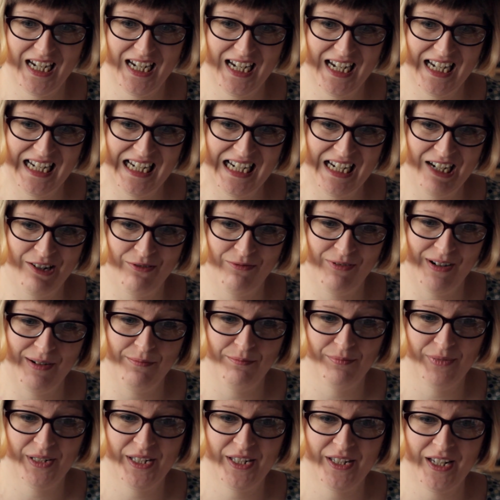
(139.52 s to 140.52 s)
a grim
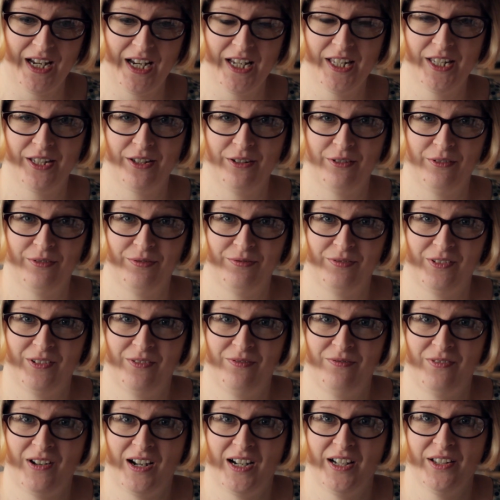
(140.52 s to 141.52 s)
state of
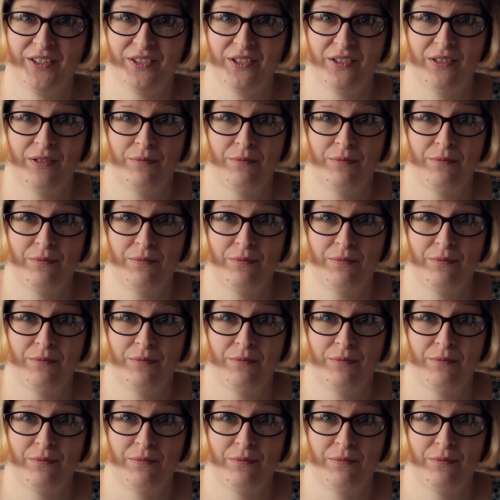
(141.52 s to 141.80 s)
affairs at the